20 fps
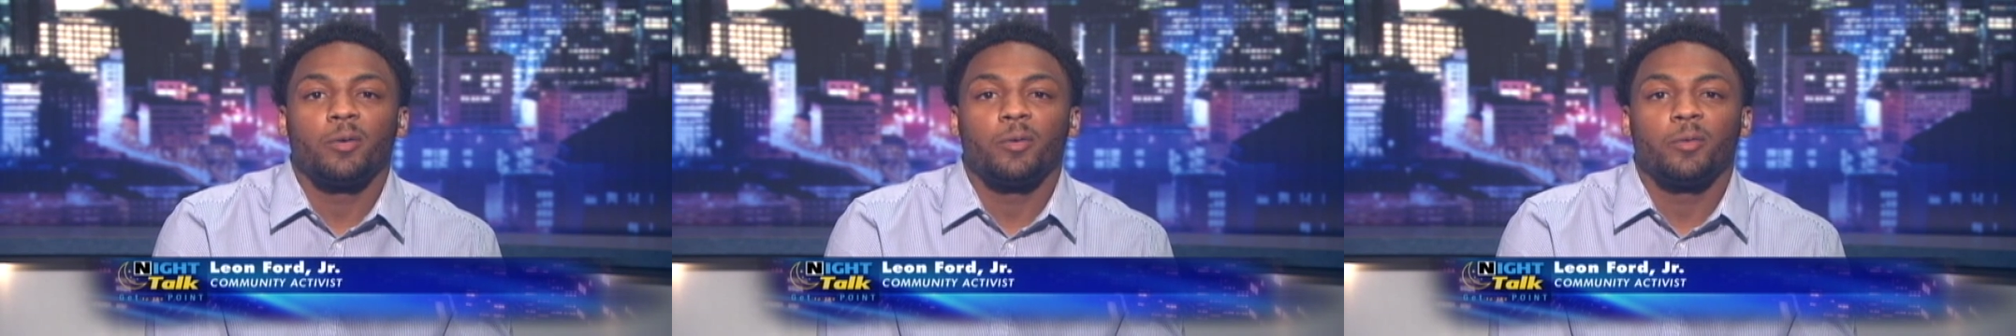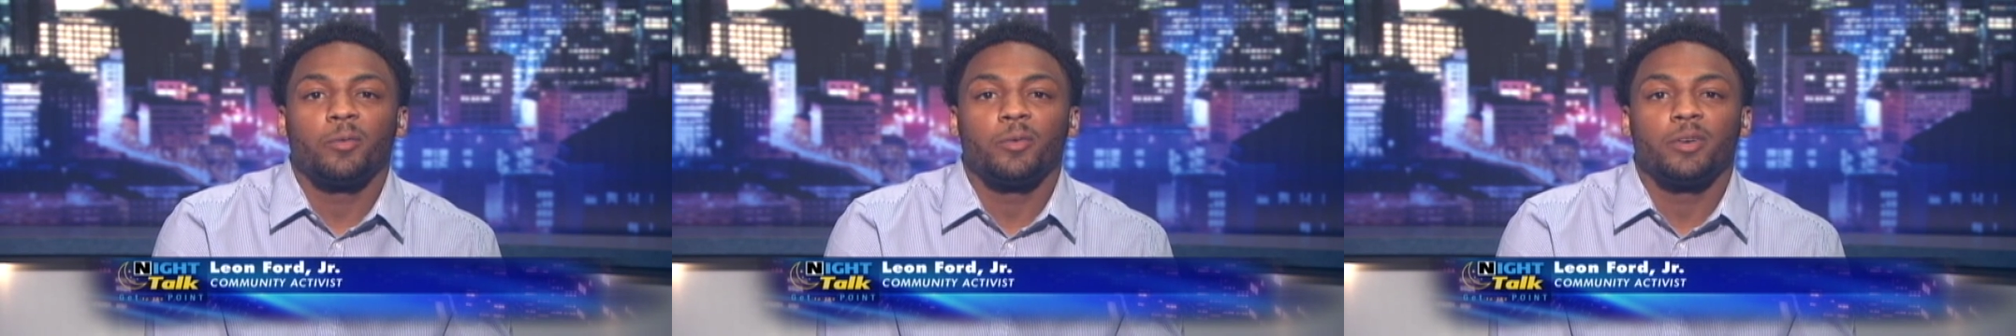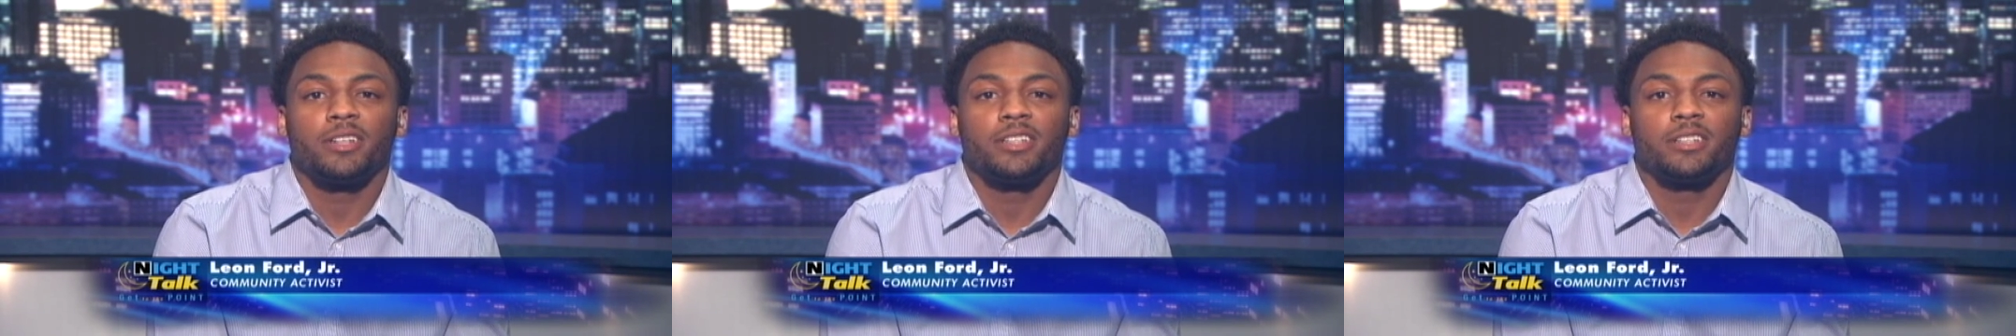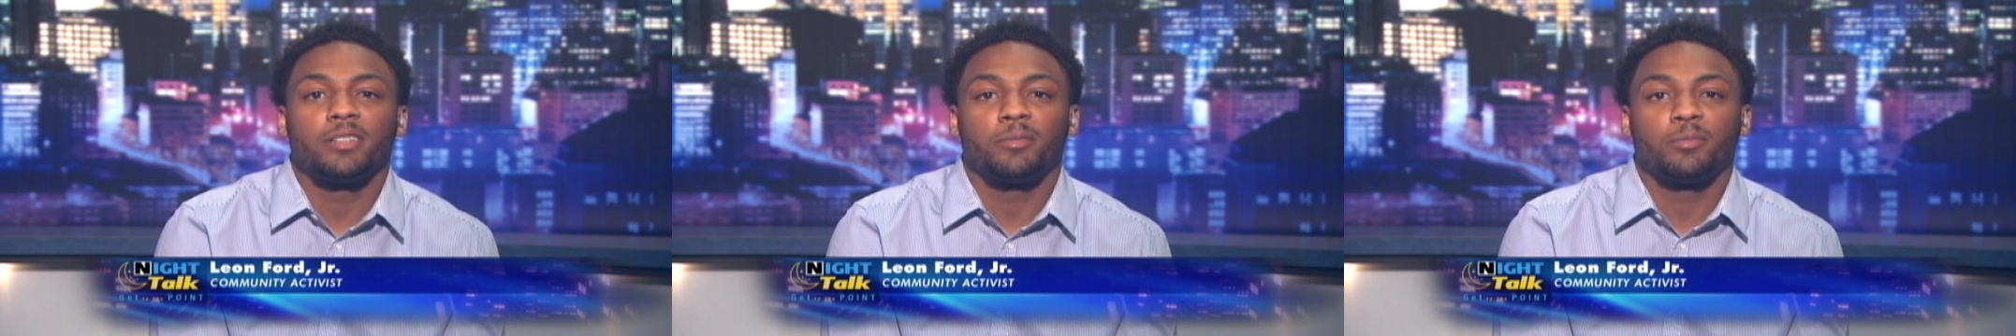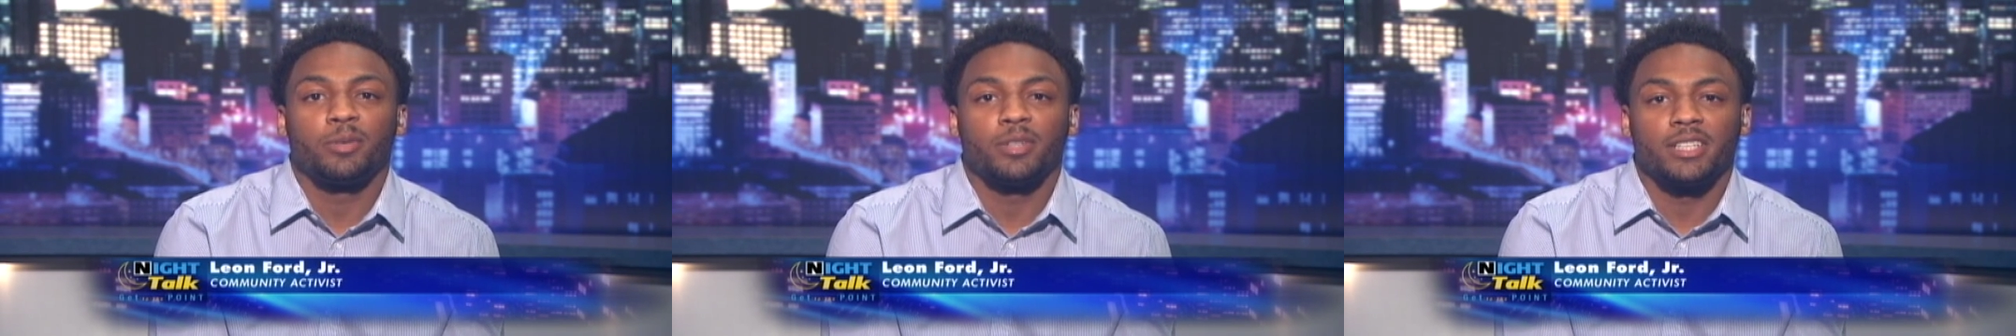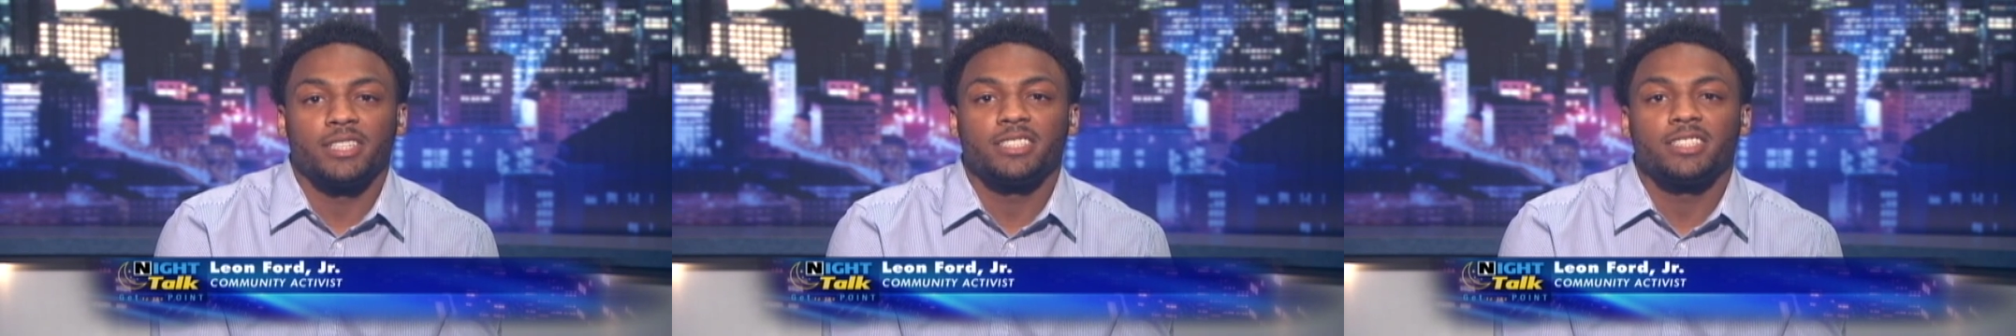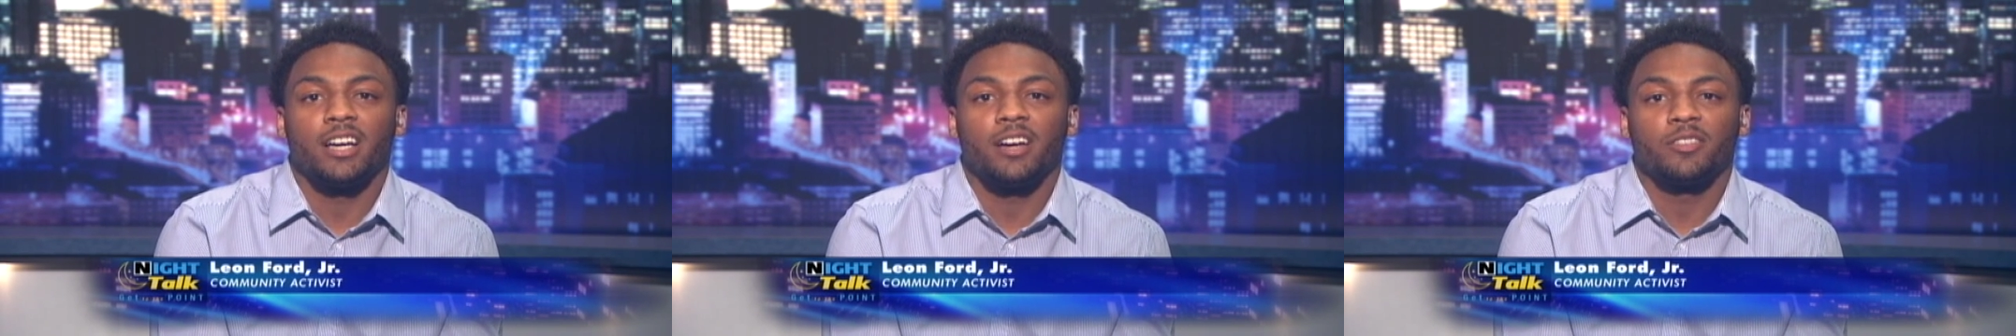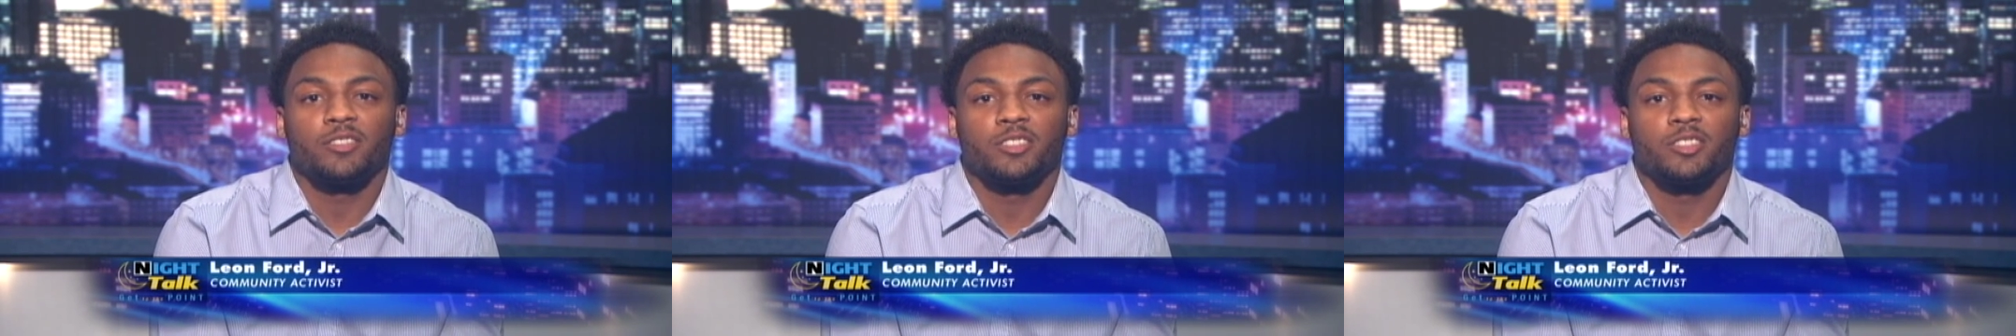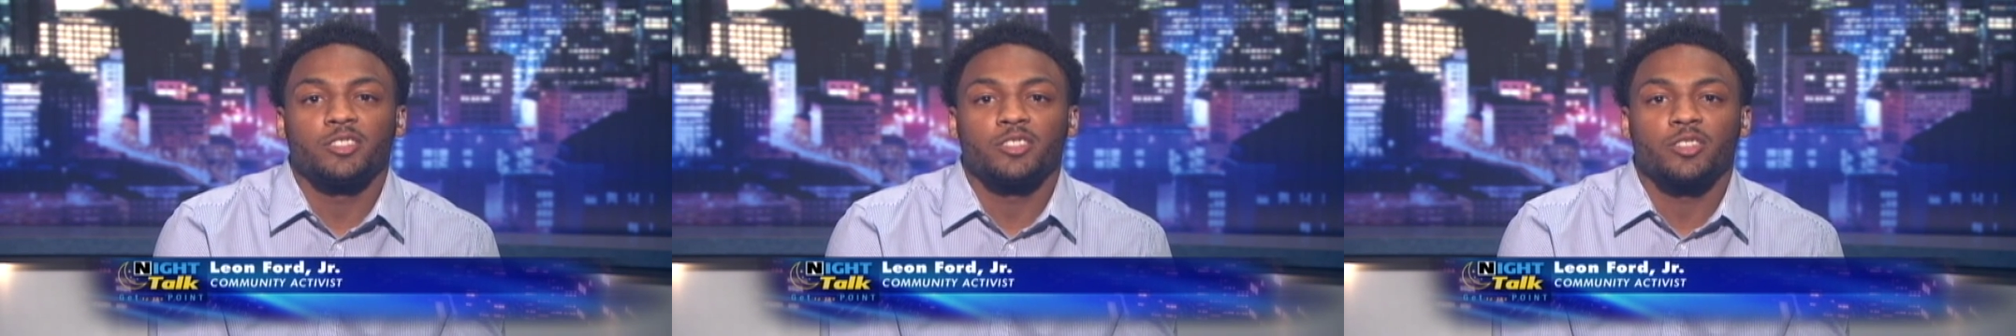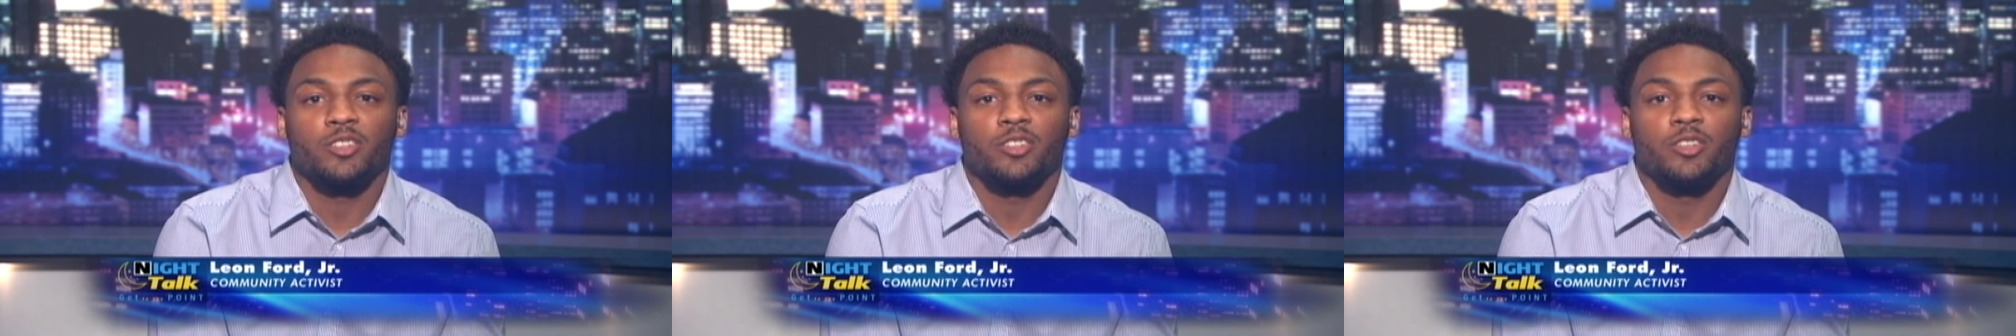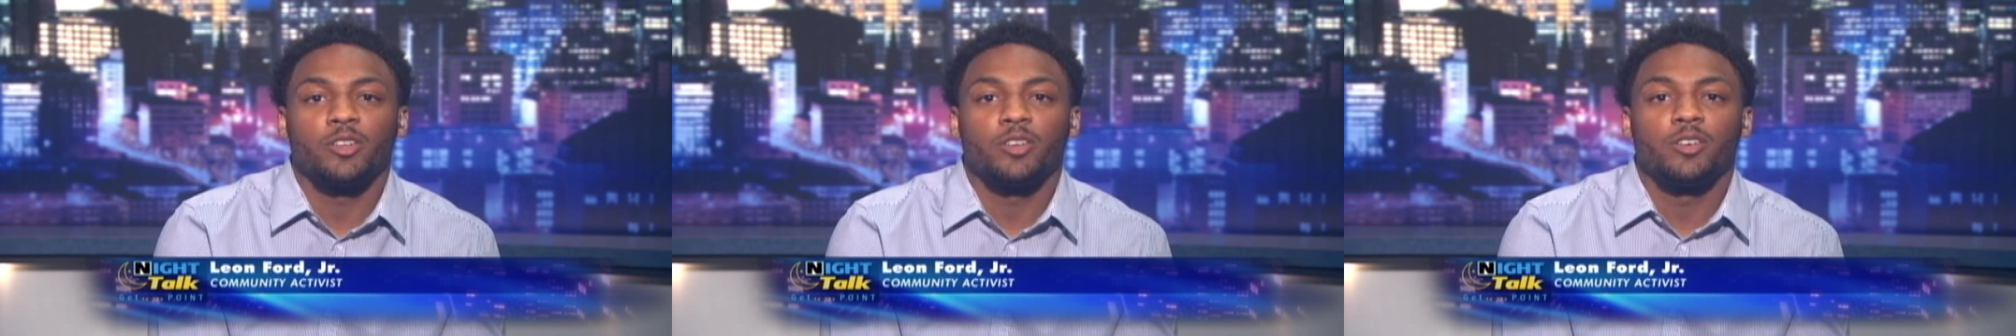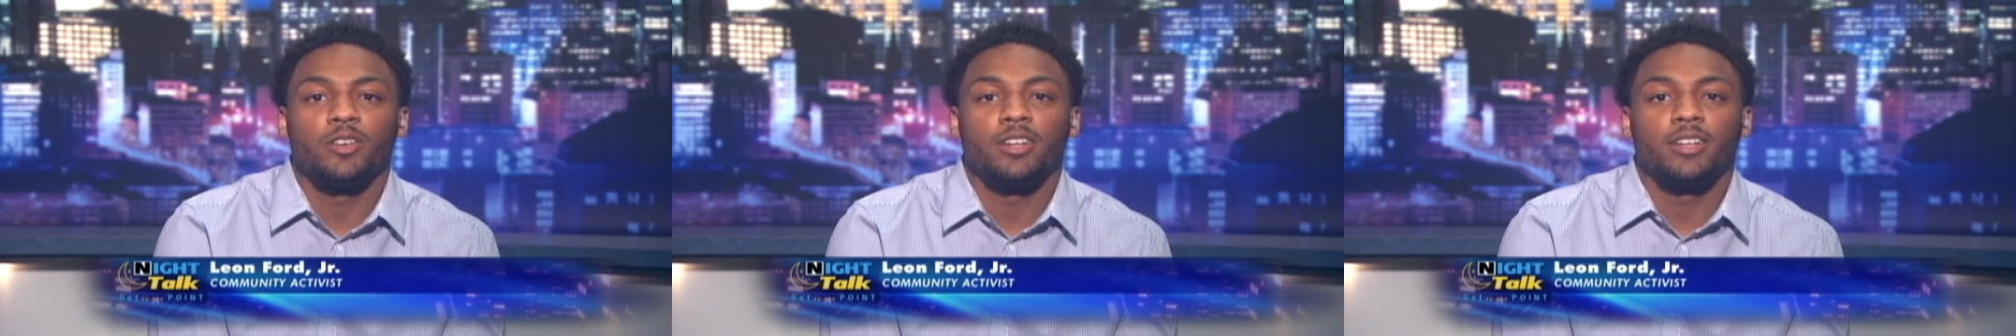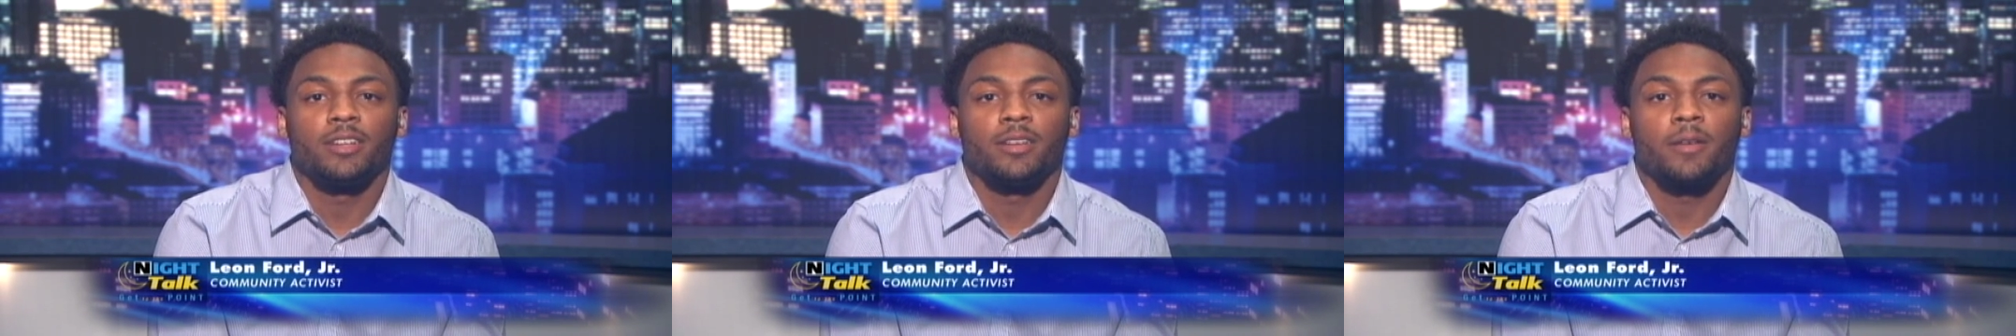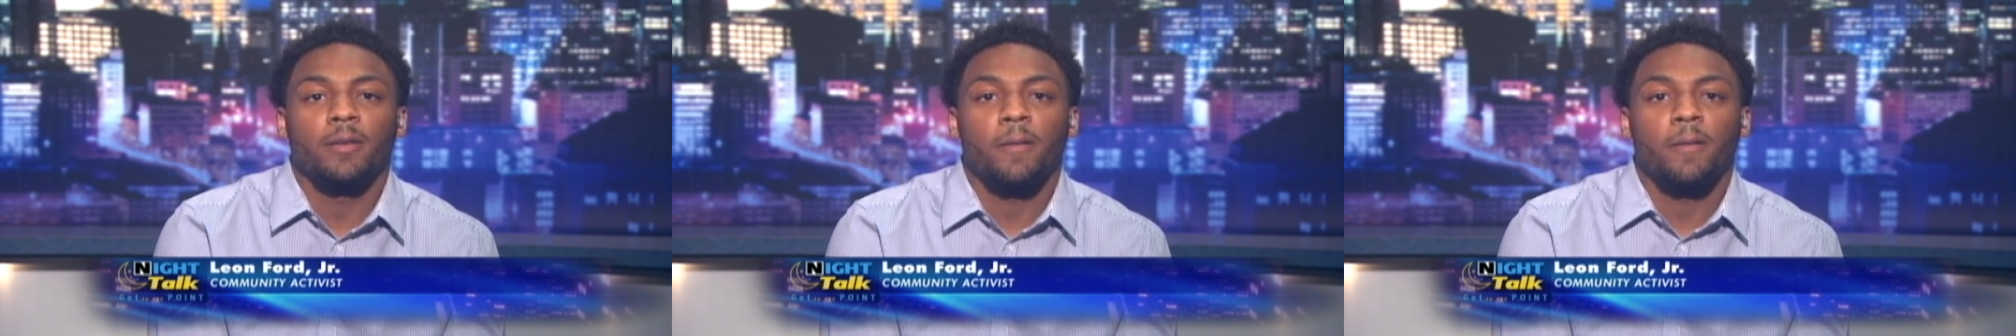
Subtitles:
what police officers are doing.